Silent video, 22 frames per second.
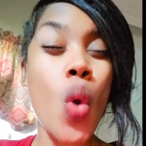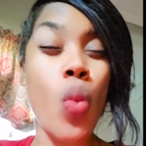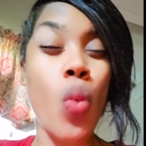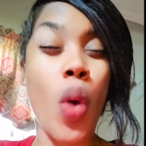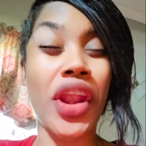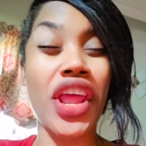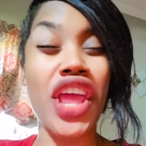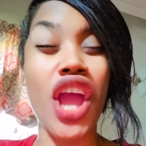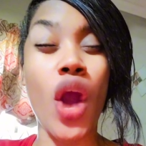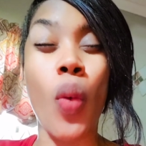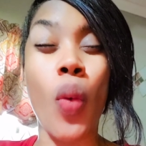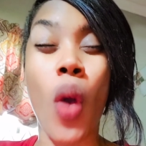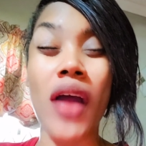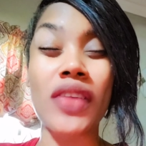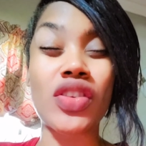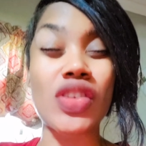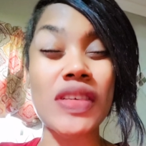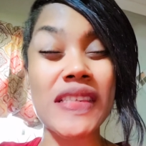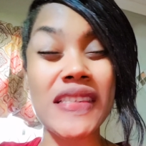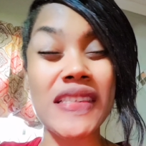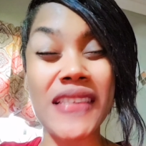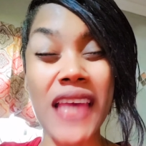Whether you
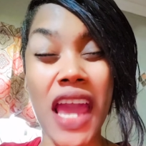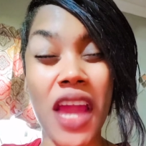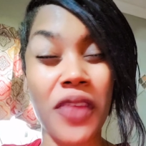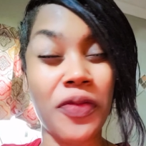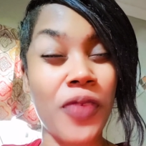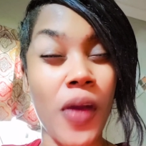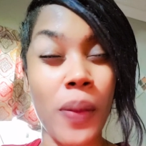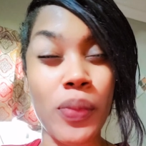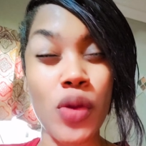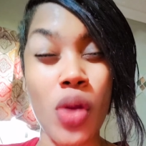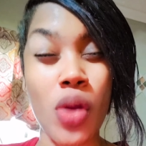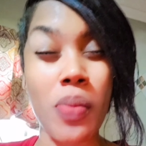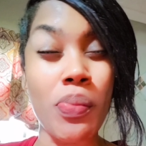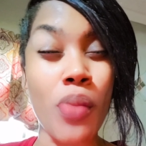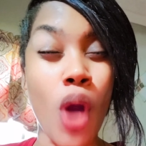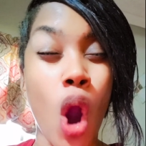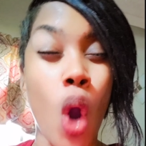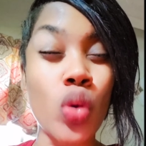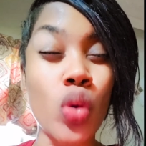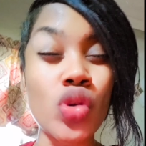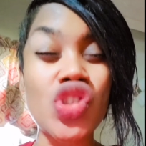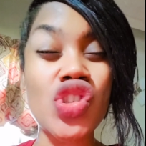want to say it from your
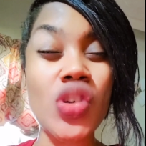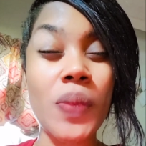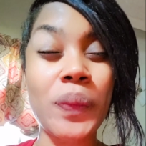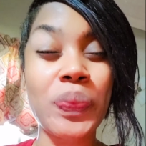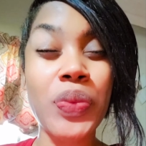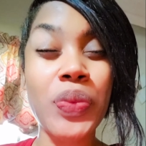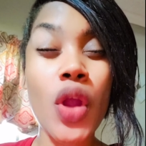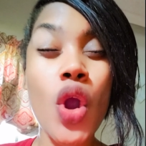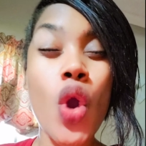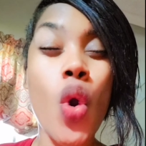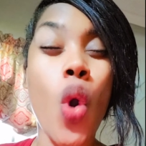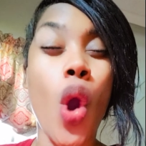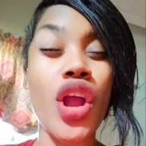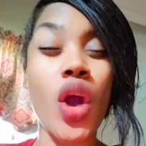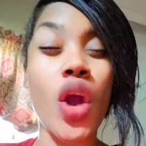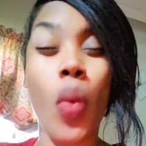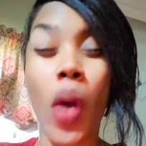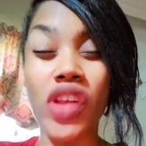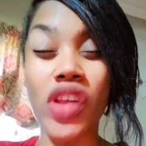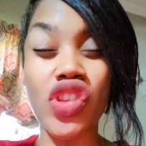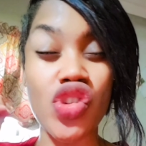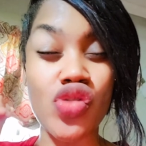mouth or
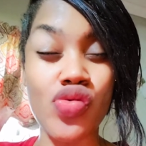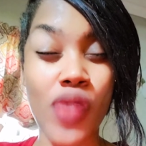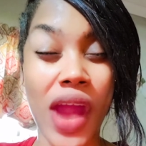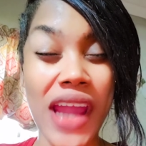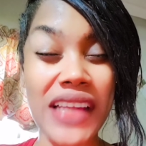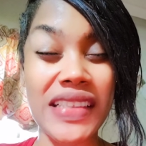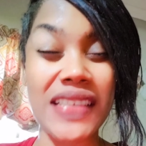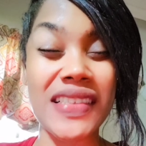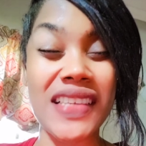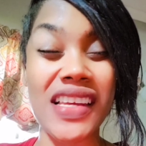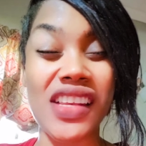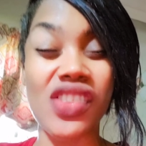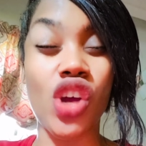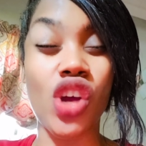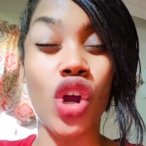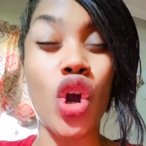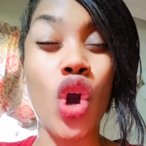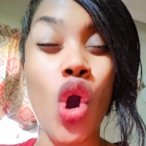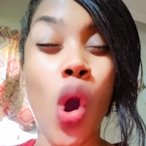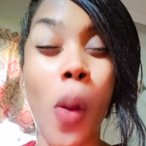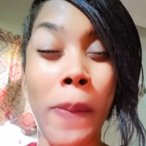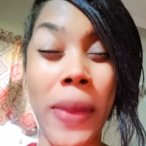you want to write it in the
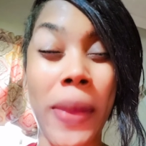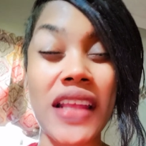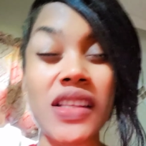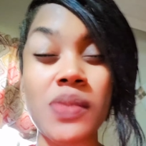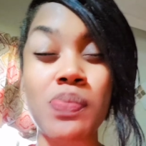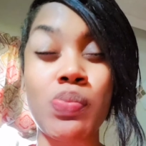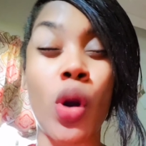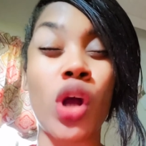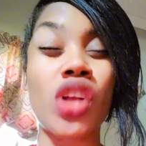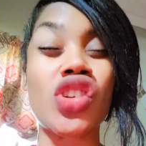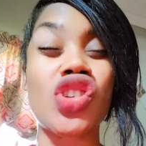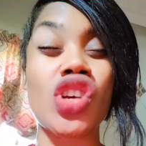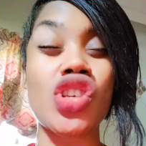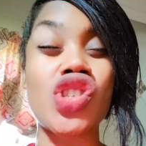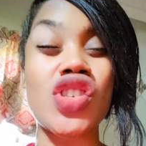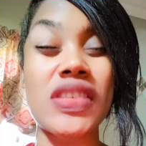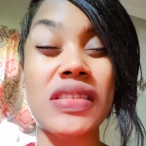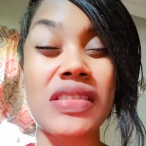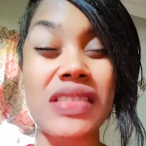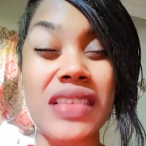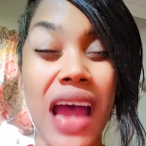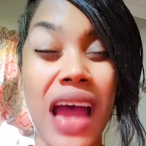comment, but
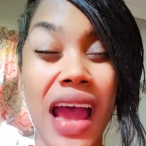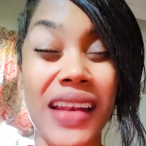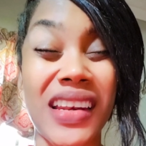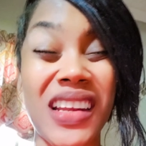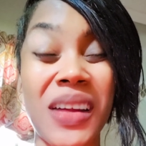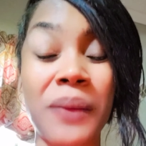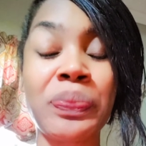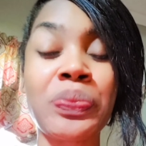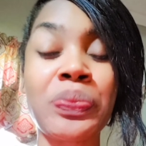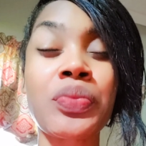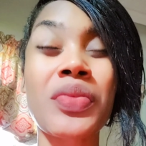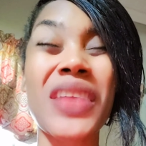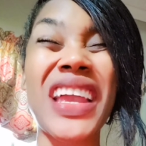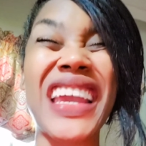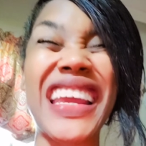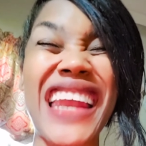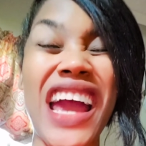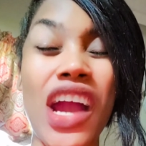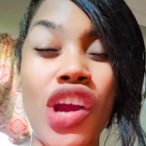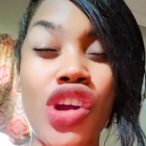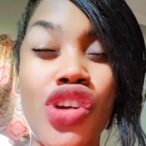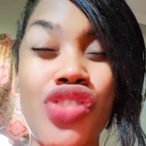just stand
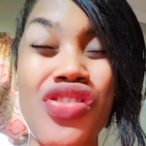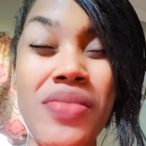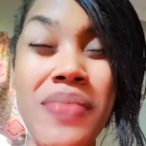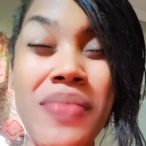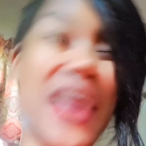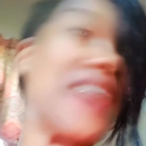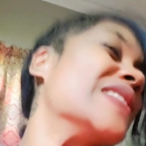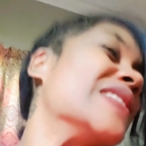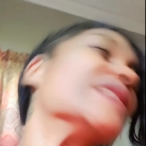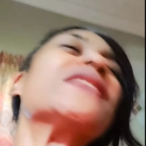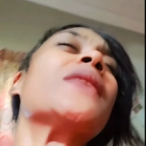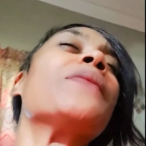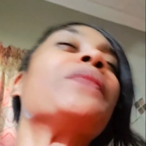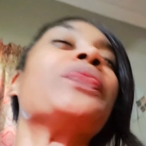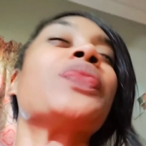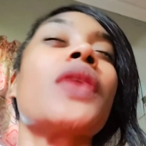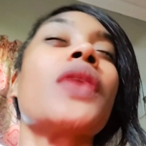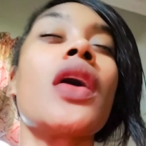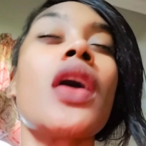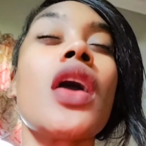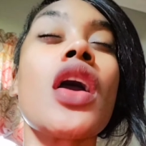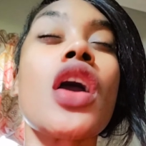in agreement.
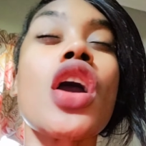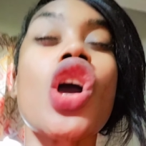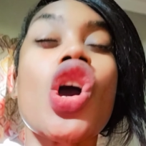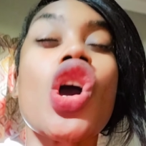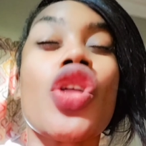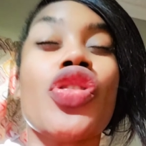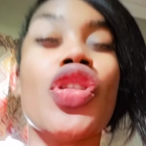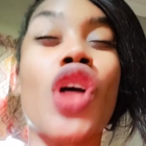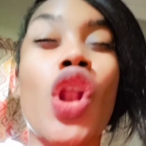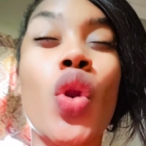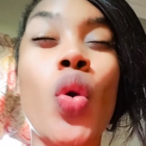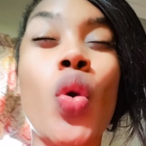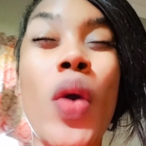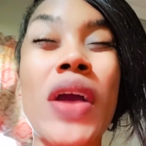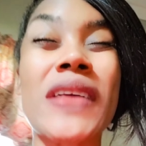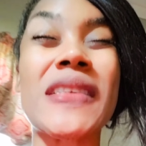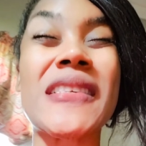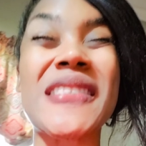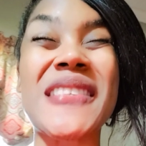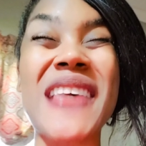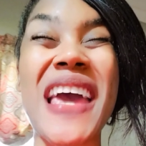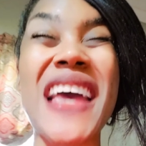The
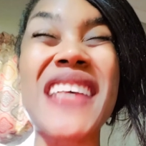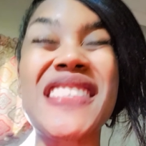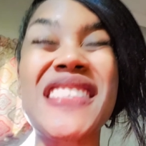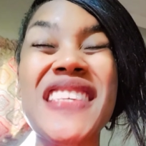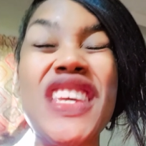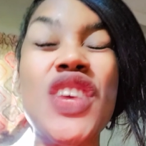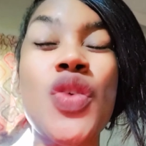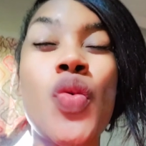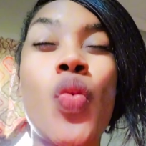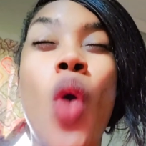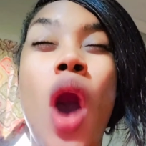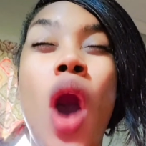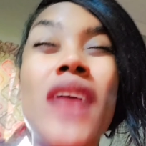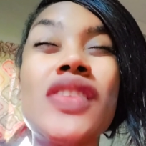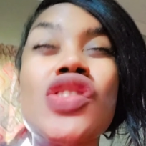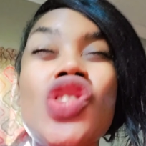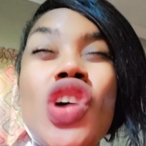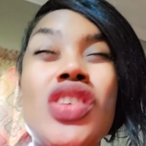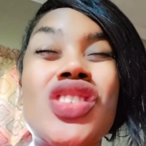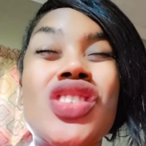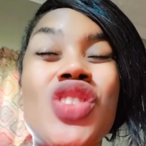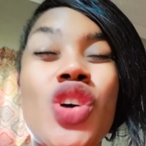Lord says He
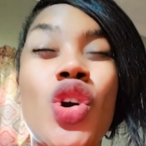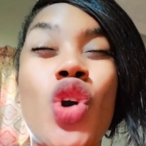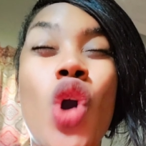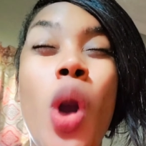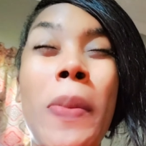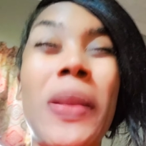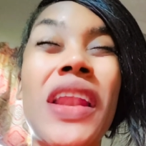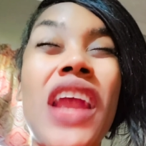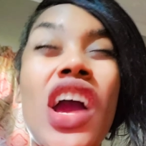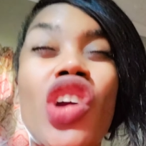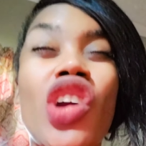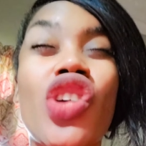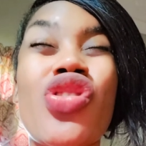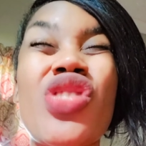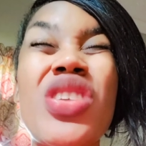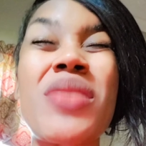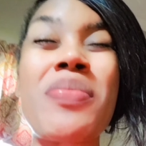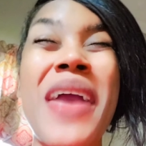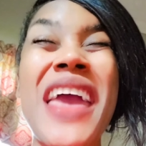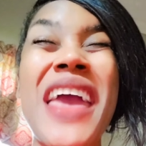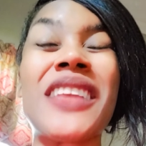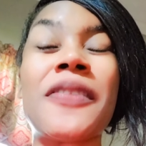wants us to come in
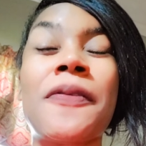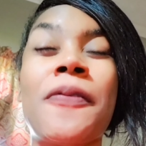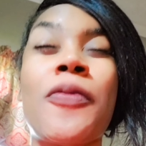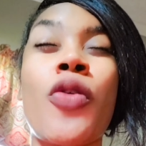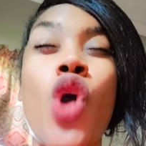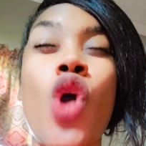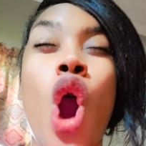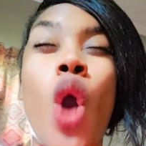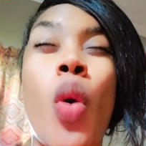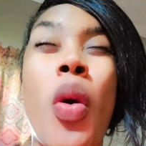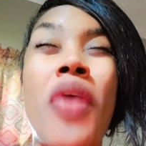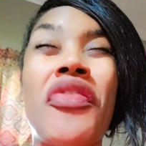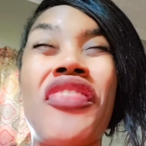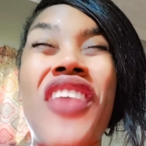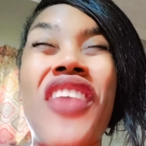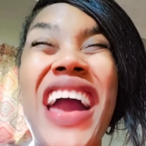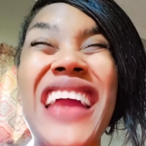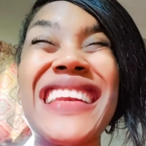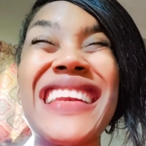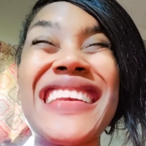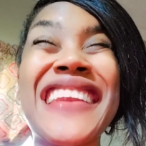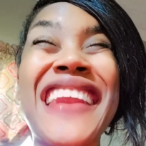agreement for our
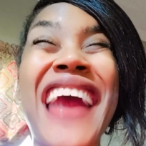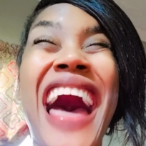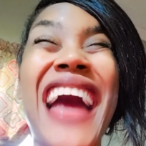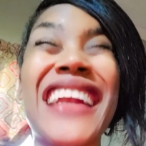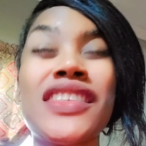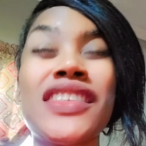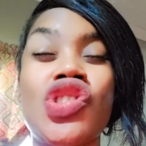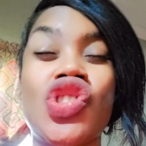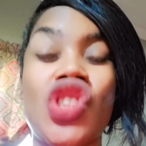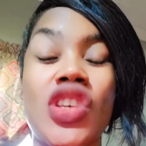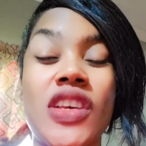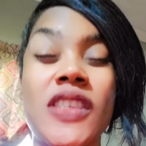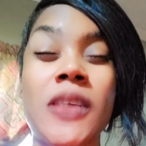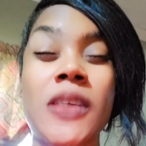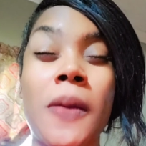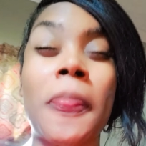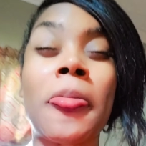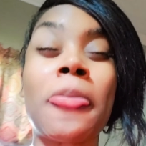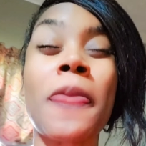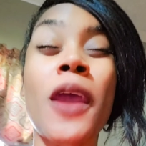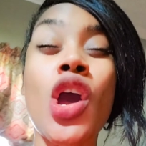finances